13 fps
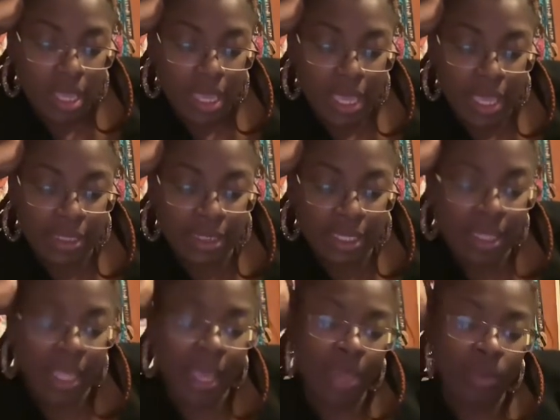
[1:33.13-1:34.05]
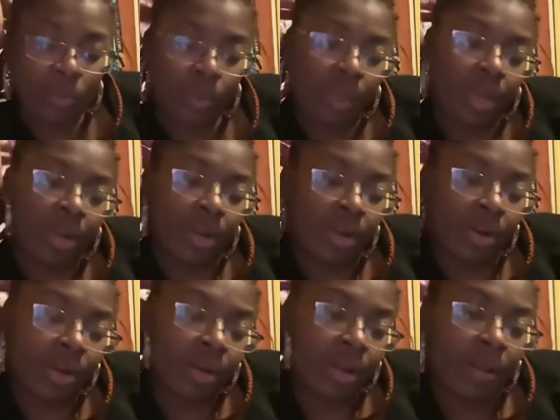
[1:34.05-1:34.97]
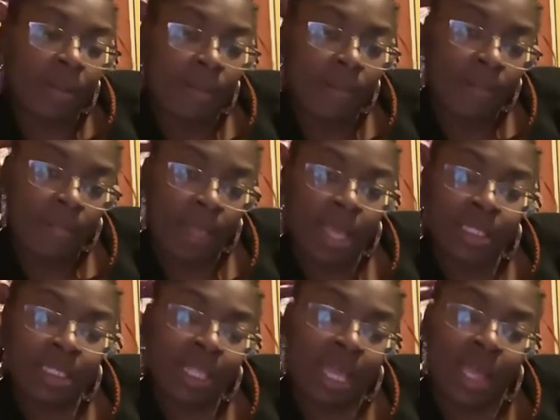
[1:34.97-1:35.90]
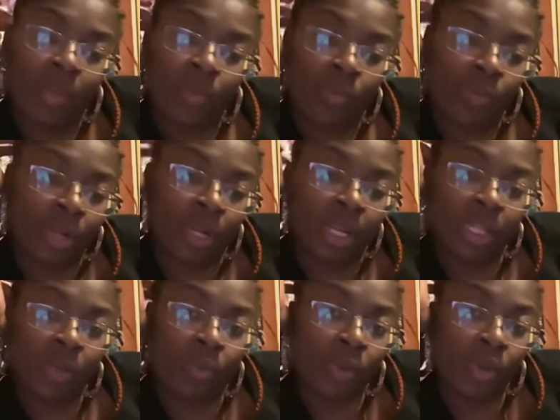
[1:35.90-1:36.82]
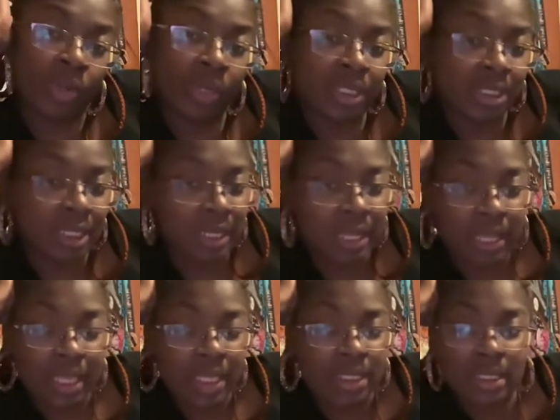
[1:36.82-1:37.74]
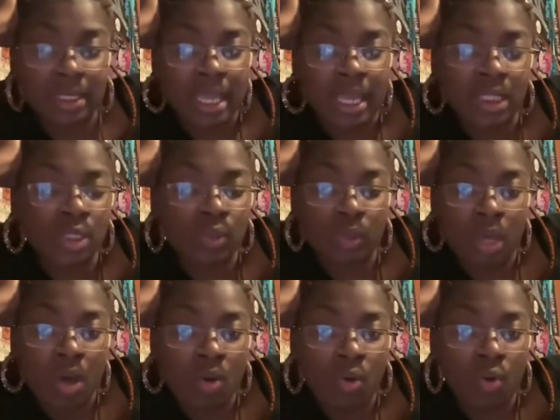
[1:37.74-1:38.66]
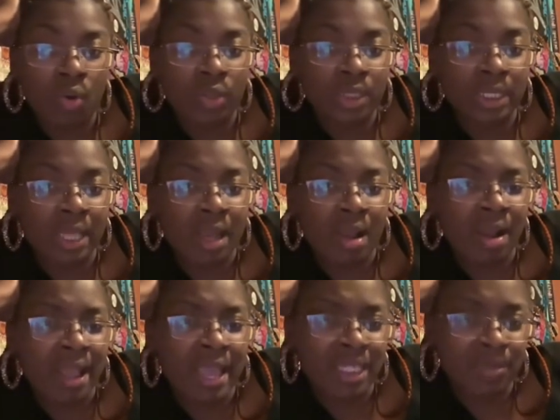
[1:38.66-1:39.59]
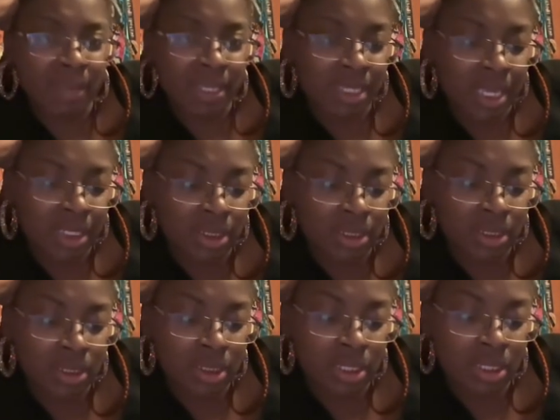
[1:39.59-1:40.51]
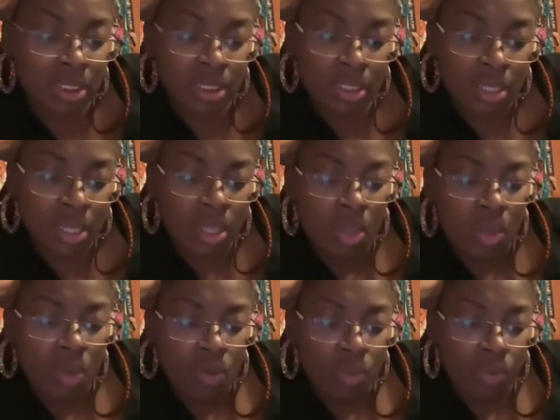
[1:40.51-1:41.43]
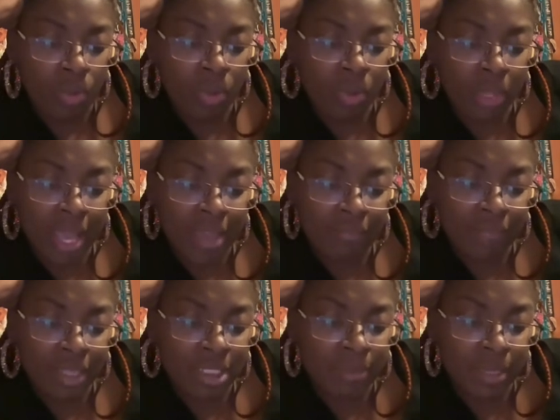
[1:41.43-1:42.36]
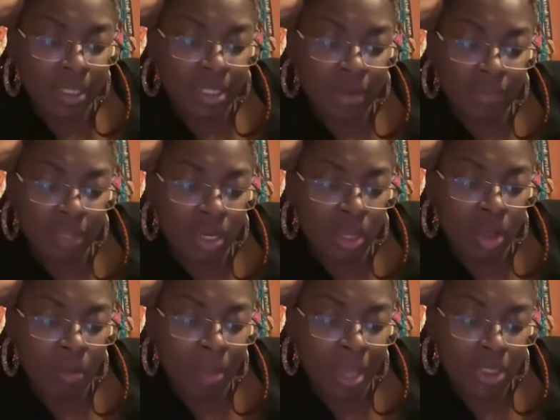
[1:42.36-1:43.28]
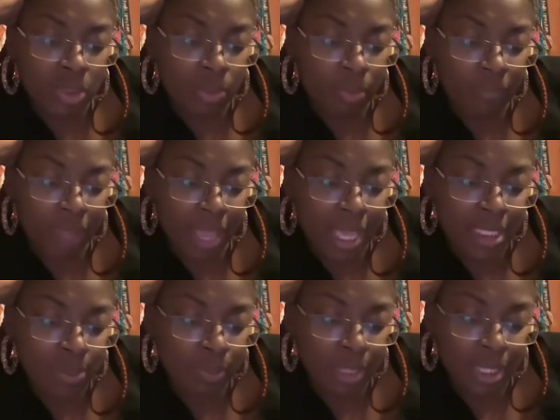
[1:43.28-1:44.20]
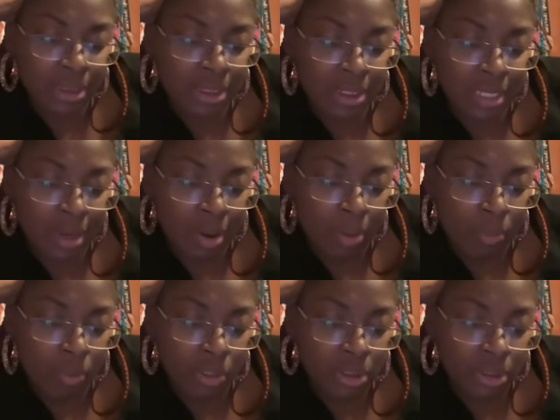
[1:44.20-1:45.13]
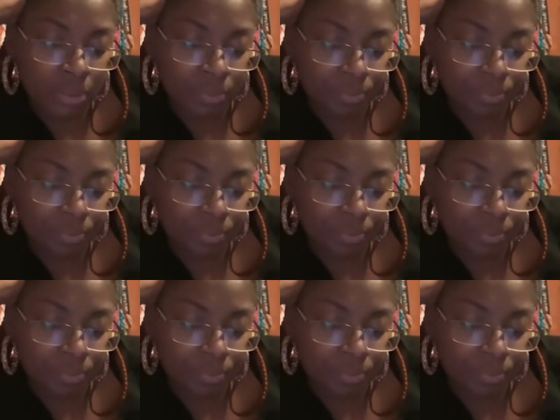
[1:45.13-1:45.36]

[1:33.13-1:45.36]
Is it that we're in the wilderness and things is taking too long, or is it that our expectations is just real life, expecting everything to go by super fast when that's just not our portion?